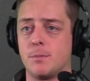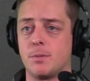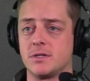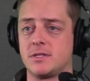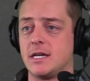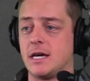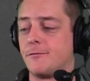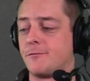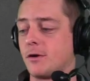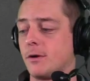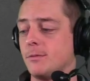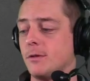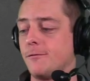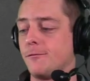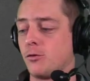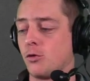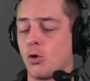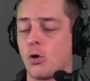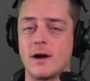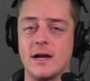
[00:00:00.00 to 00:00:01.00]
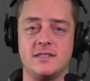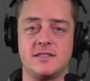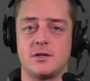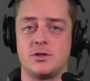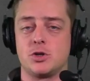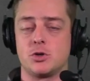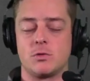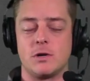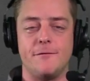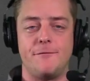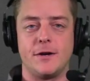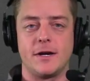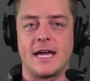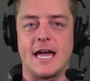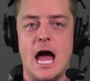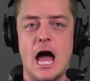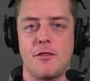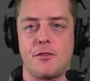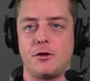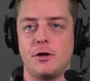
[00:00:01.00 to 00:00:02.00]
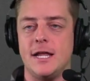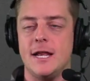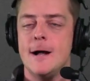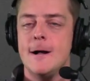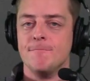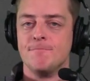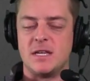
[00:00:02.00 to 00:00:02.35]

from the floor. He's a terrific athlete.